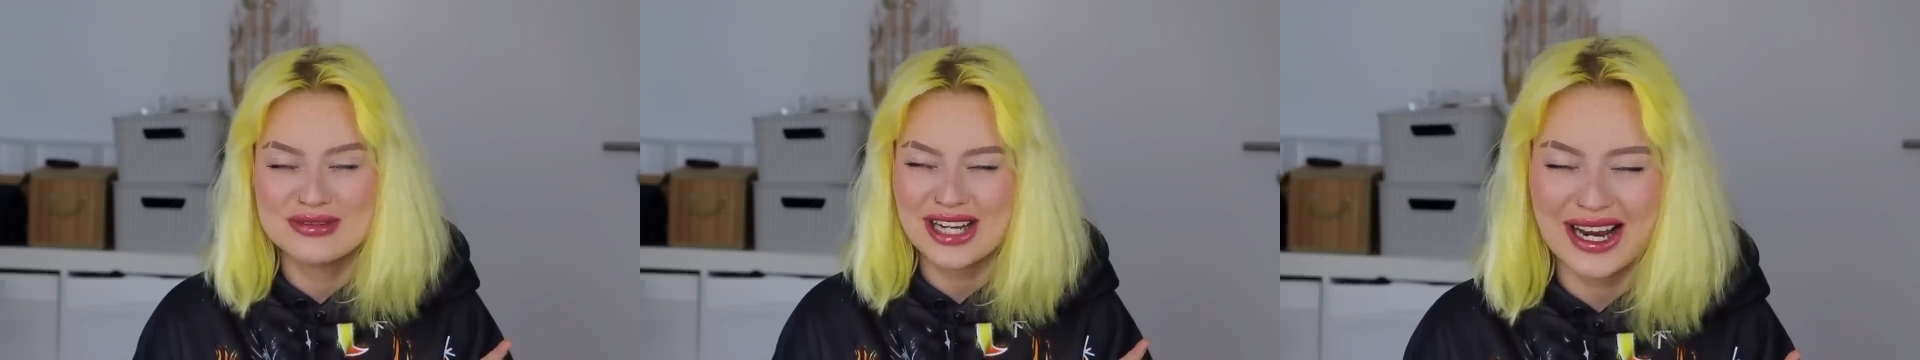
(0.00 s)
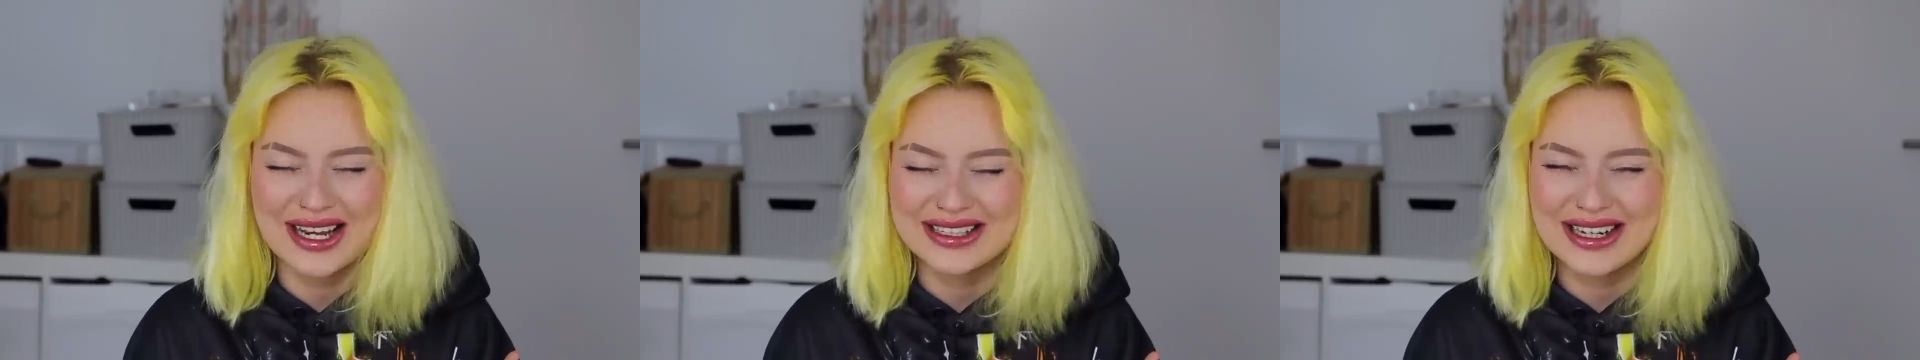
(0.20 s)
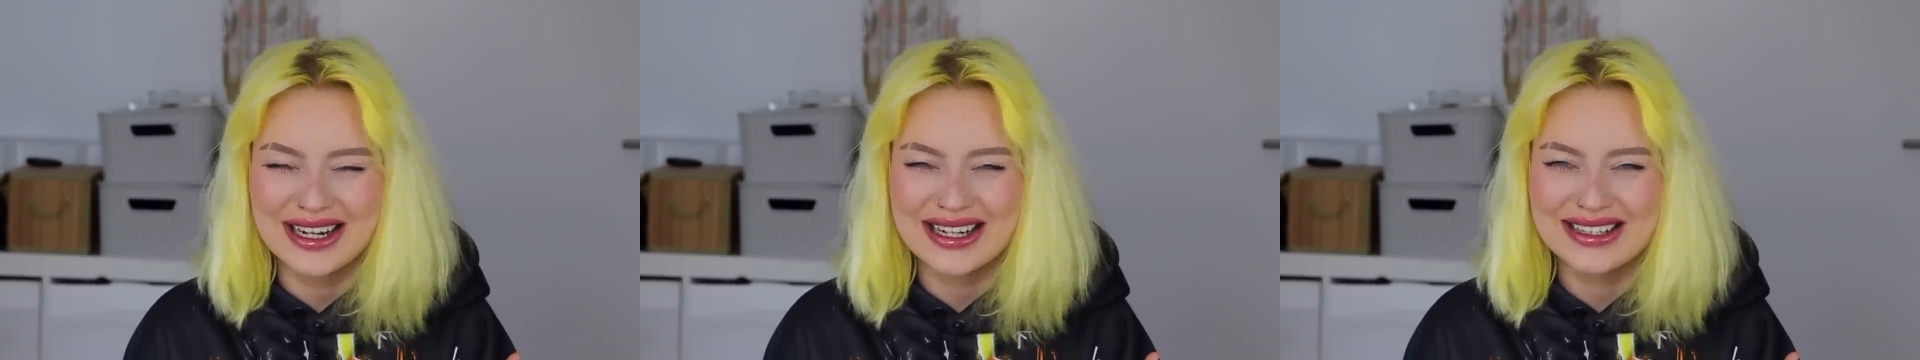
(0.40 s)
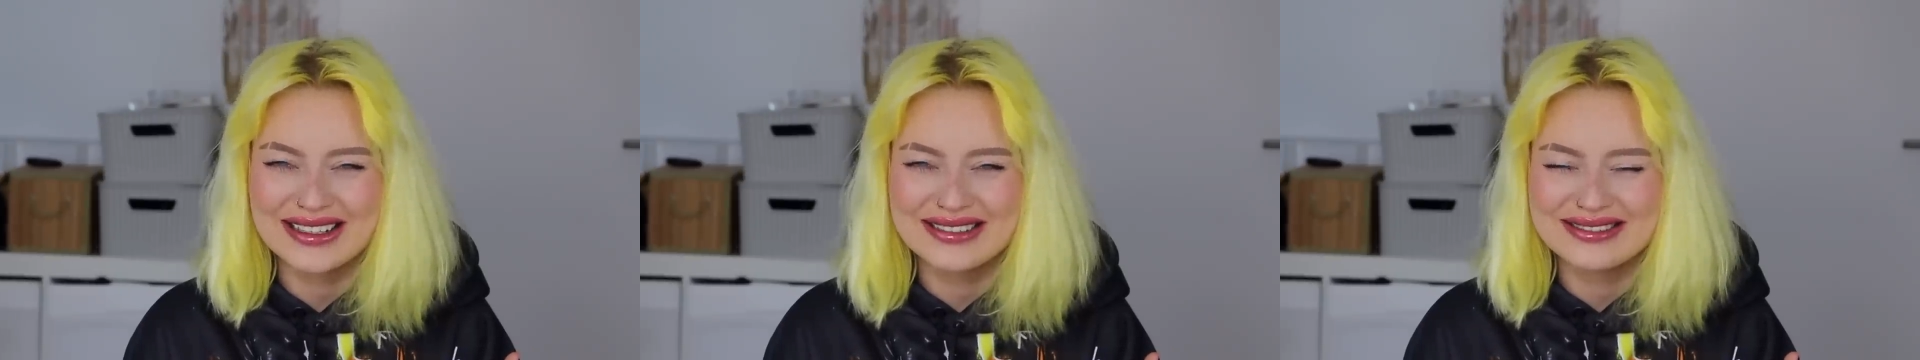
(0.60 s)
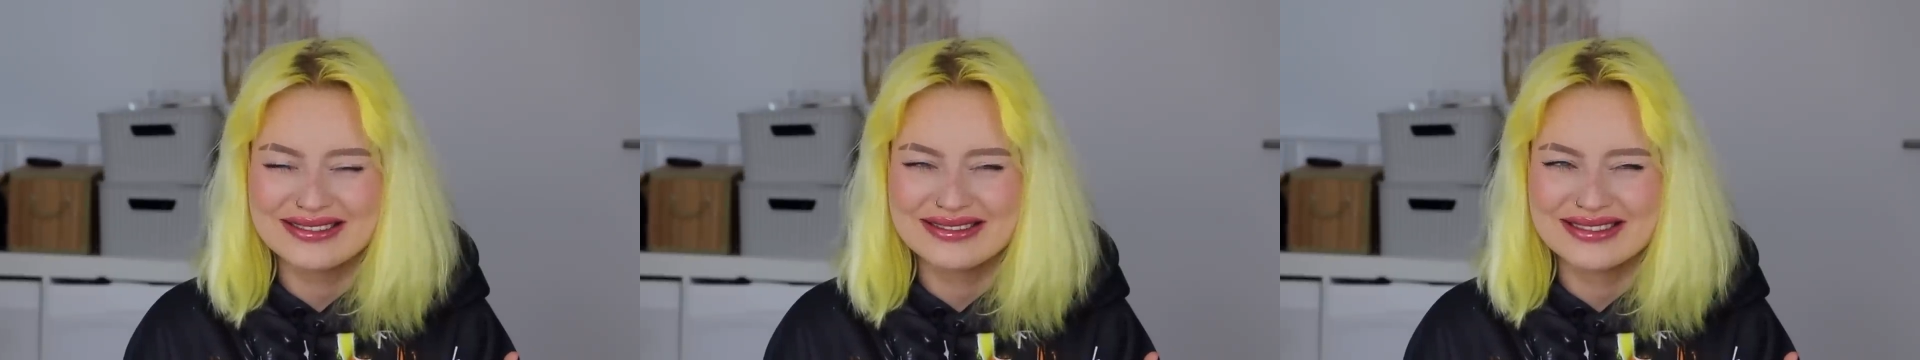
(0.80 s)

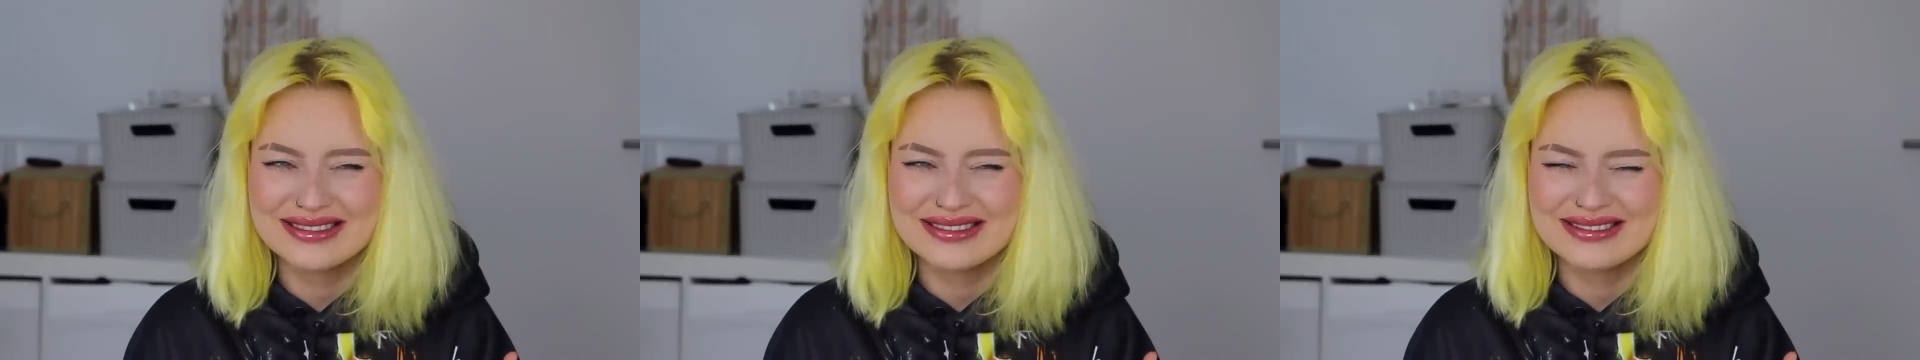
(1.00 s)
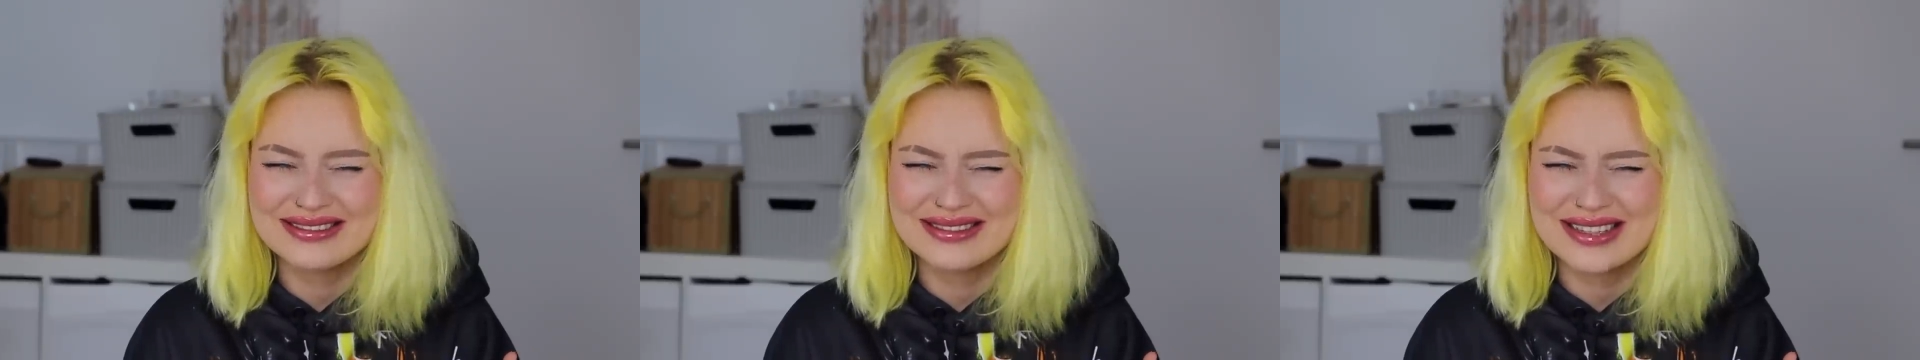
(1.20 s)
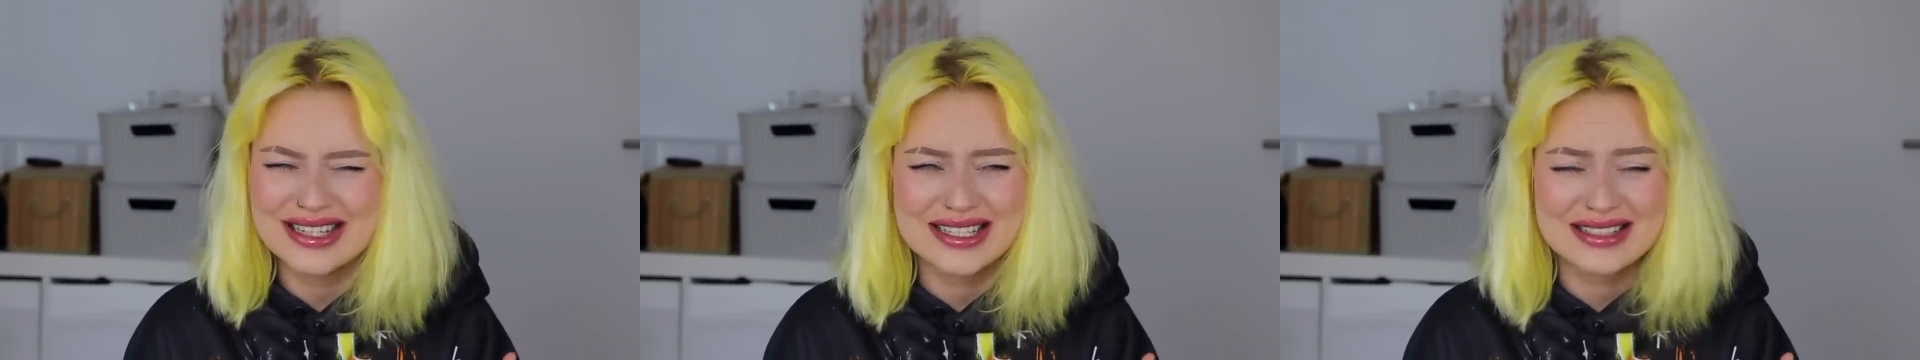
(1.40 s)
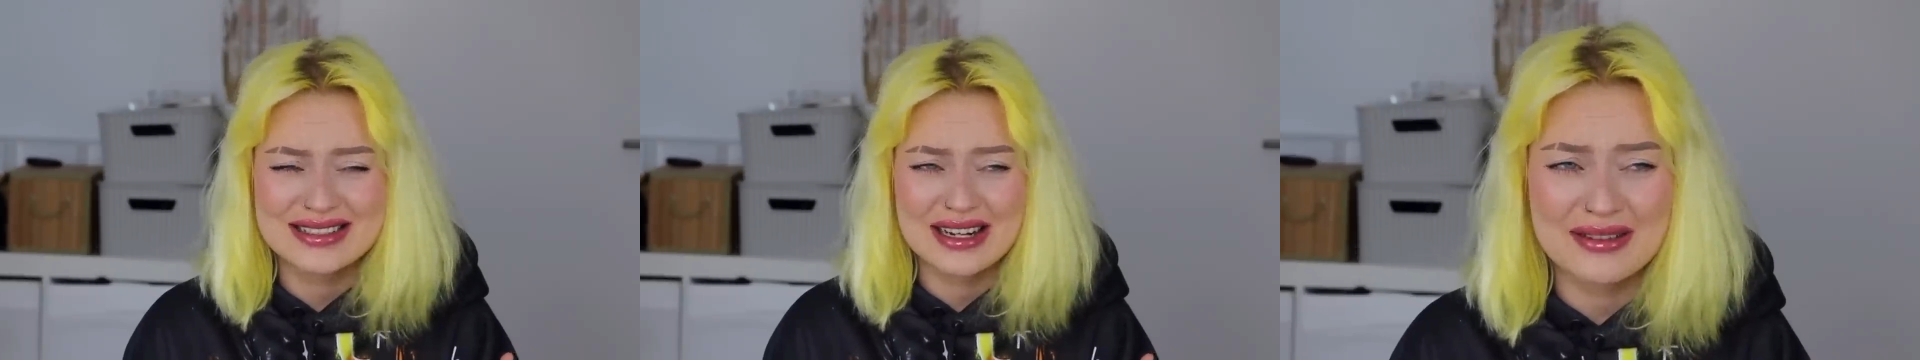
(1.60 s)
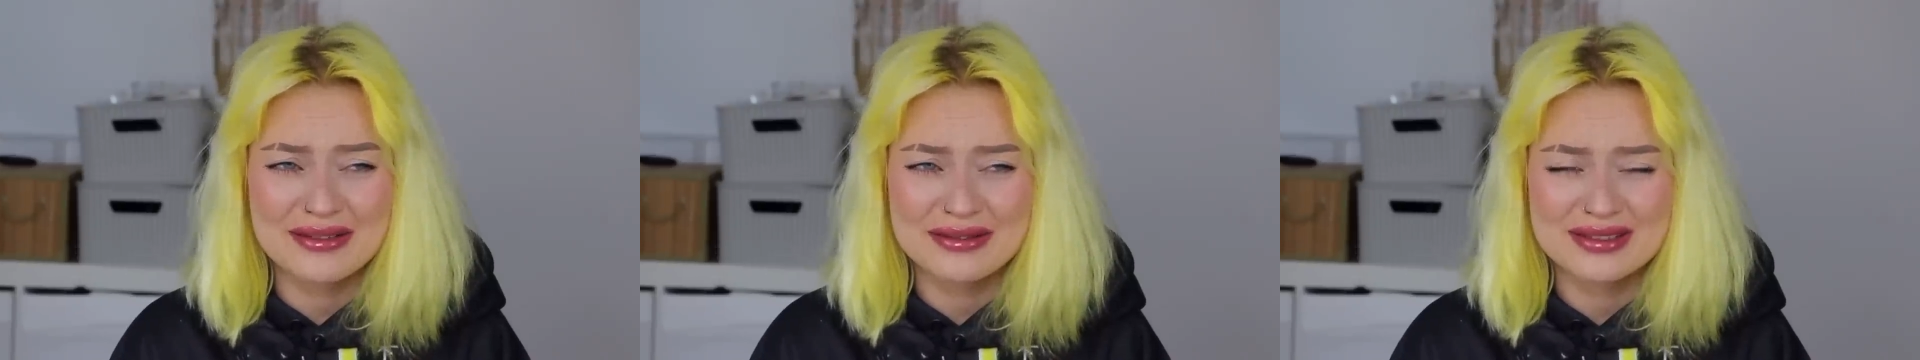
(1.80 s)
tie-dye the
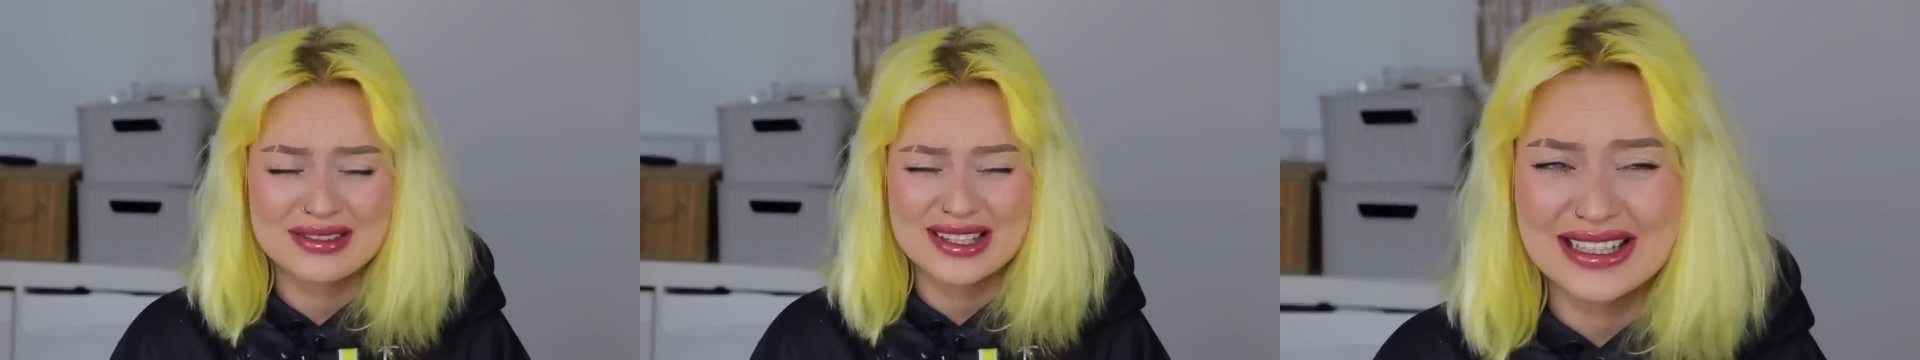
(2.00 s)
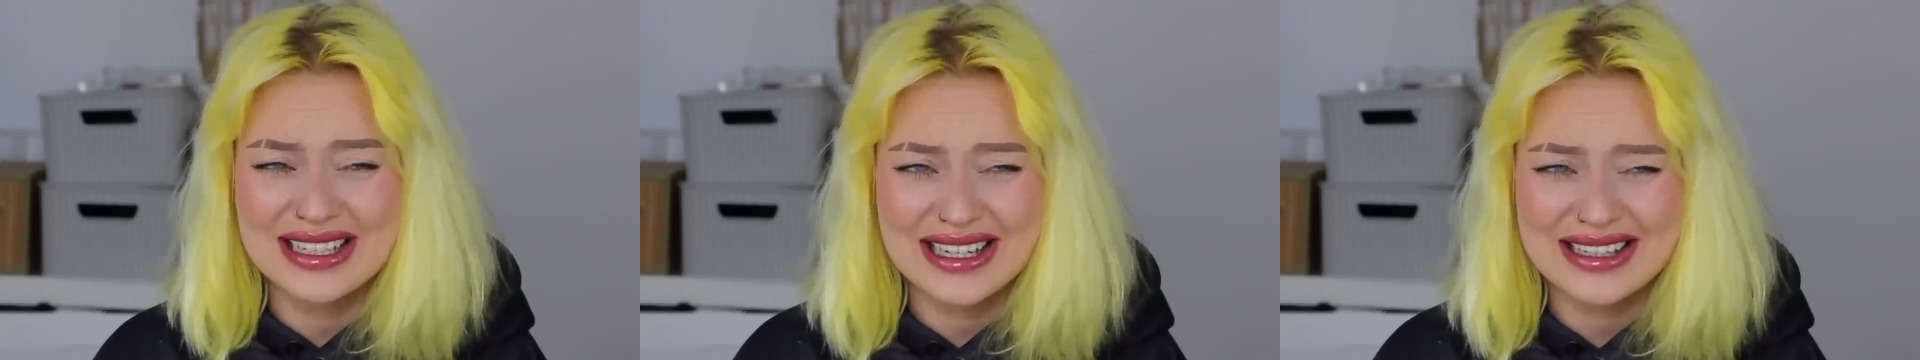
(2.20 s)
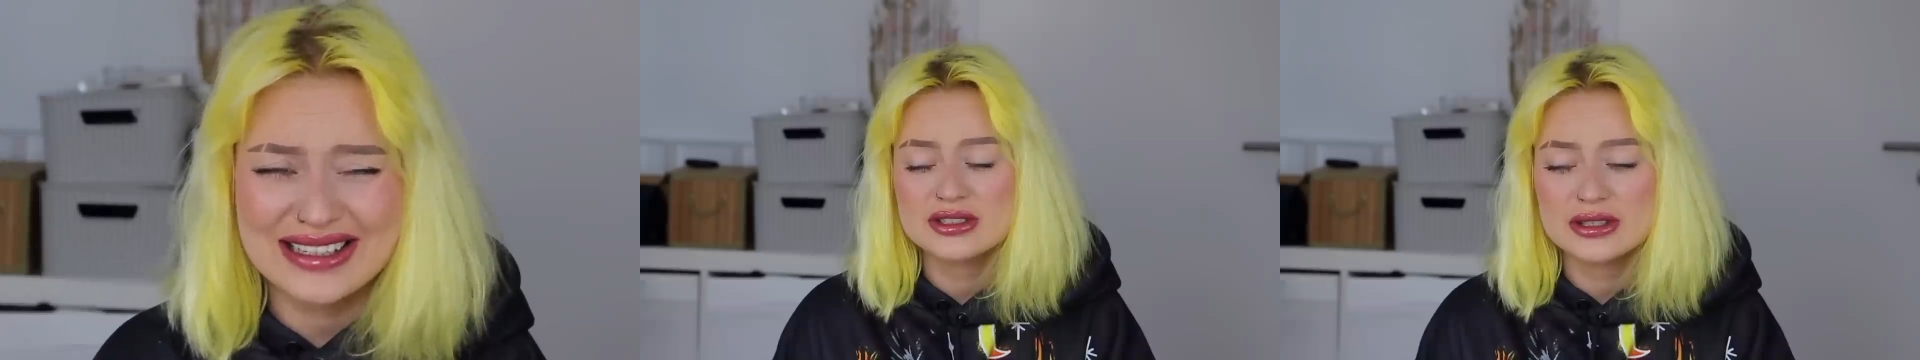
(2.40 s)
stuff in it.